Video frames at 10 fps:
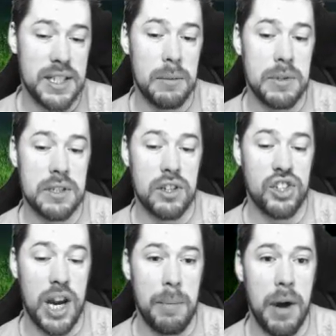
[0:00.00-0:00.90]
is going to
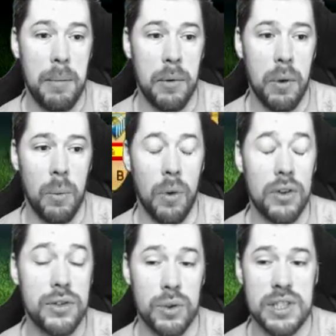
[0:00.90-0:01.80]
shape up and
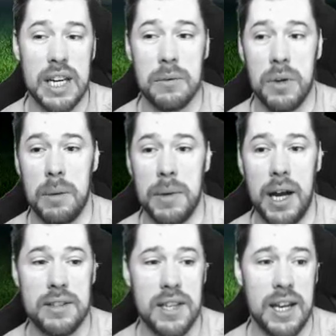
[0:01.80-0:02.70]
what sort of teams we're going to be
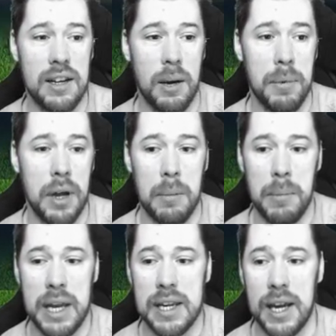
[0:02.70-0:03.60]
able to end up
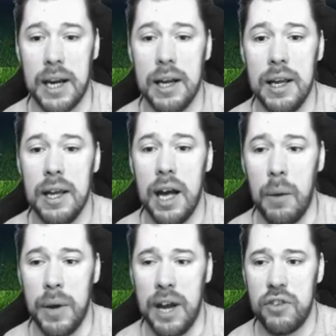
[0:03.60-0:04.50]
making.
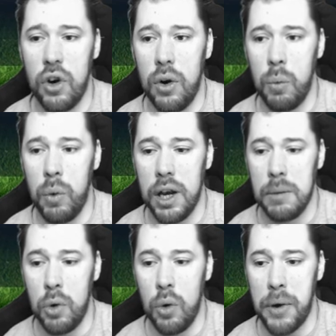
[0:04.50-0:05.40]
We have got one
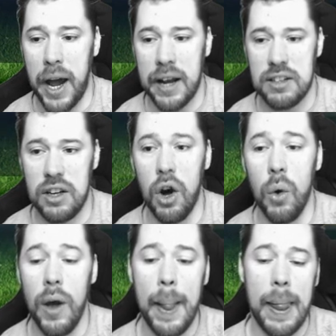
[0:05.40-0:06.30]
more pack to
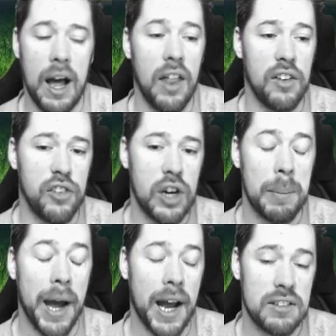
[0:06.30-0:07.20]
go. The free
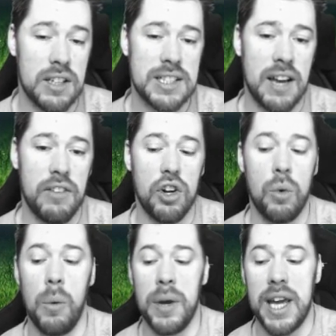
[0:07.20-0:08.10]
pack. So let's have a look
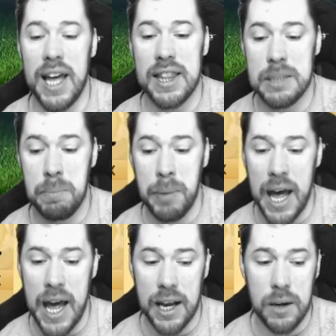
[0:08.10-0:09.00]
what we get in this
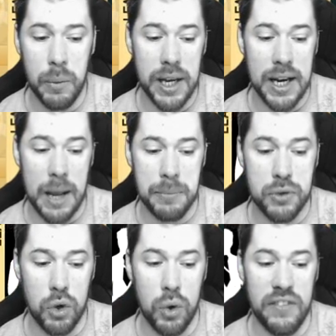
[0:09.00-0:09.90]
pack. We get
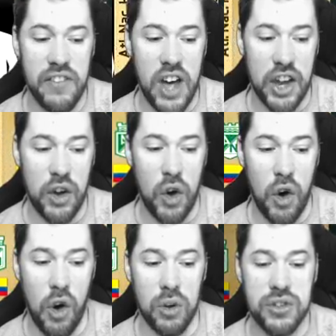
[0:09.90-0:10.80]
absolutely fair
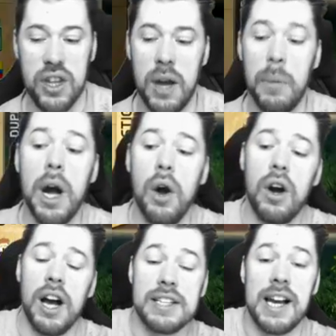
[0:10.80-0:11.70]
kills. So there we go,
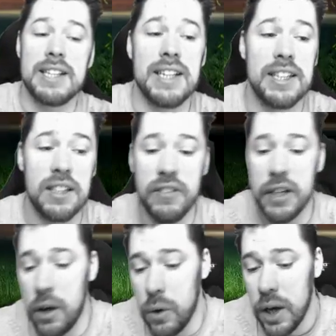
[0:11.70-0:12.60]
guys. That is the end of the video.